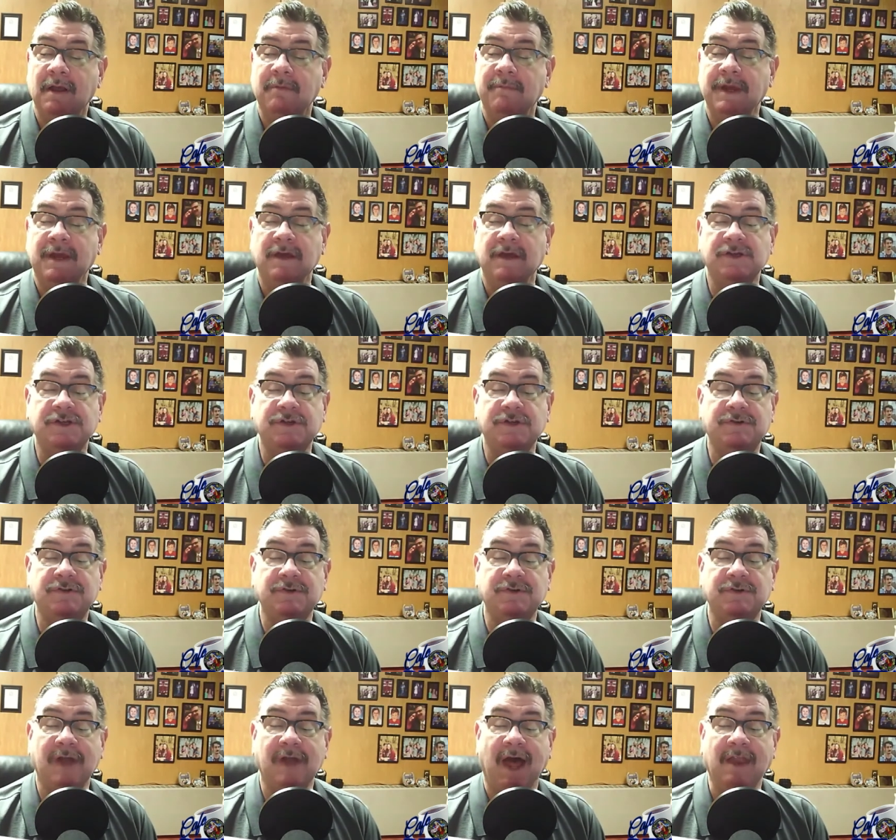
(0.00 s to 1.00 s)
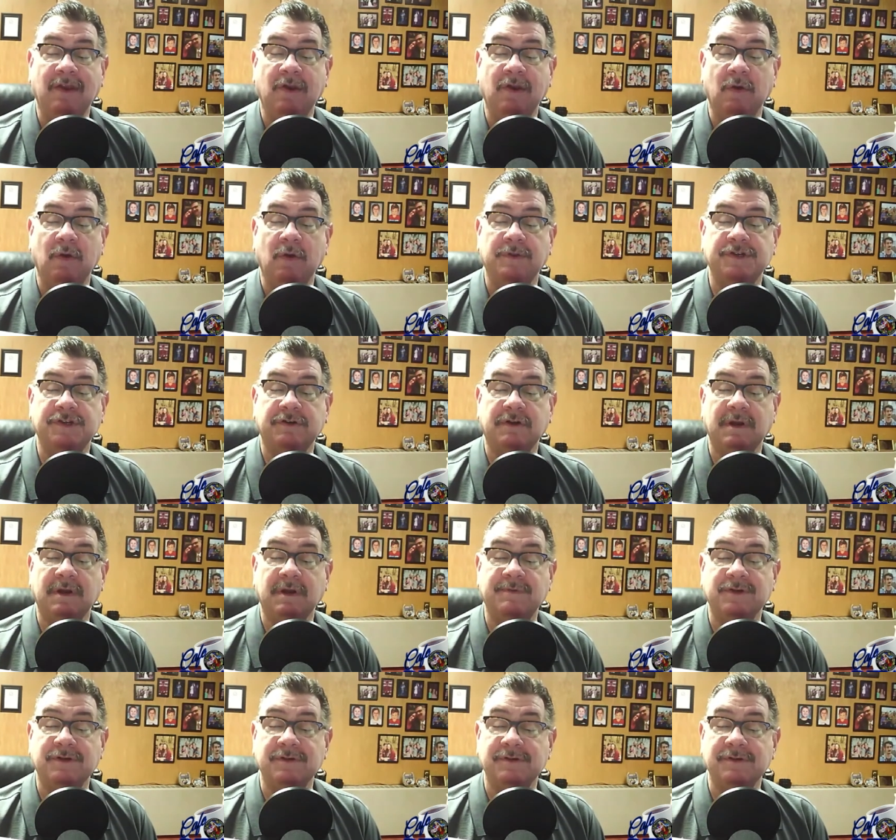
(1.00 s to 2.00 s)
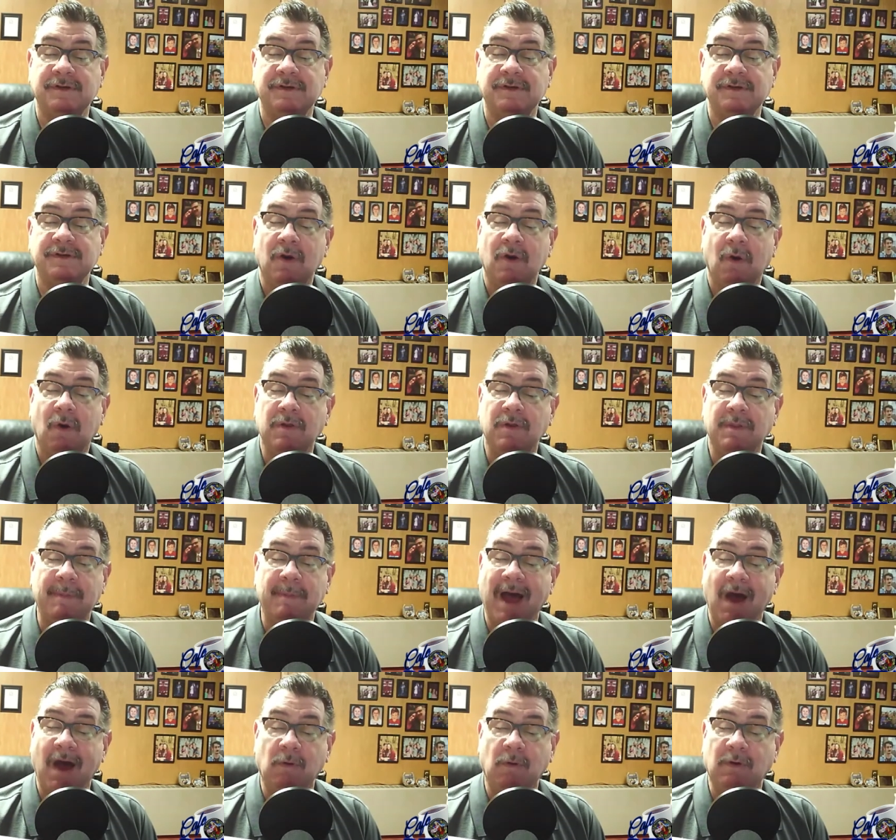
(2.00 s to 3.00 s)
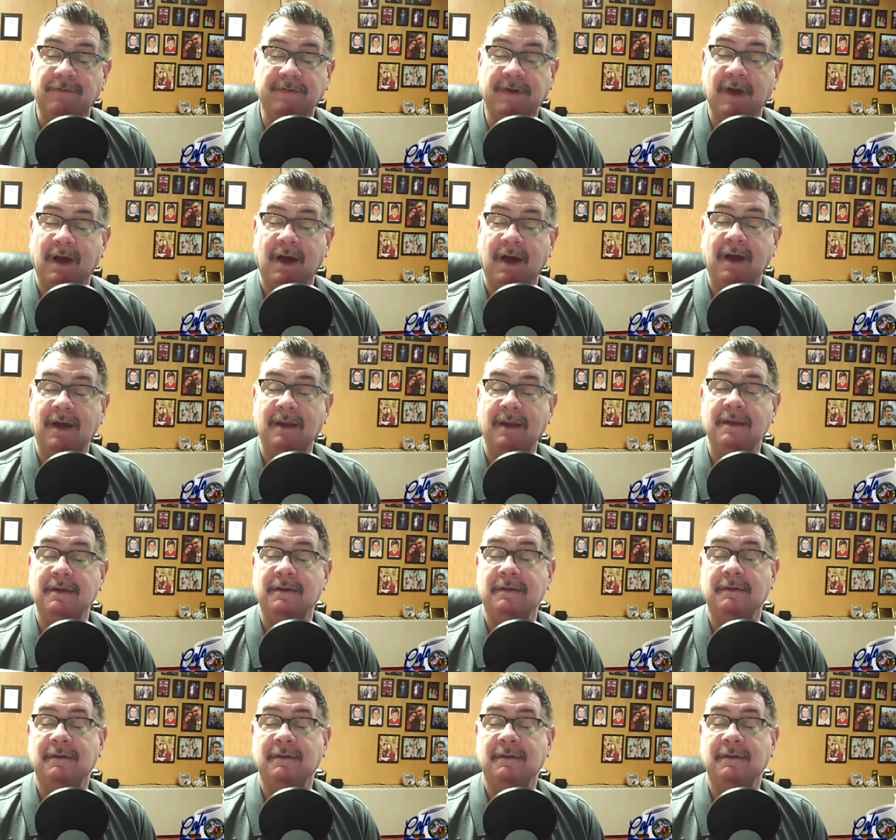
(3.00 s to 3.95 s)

because you do not know the scriptures or the power of God?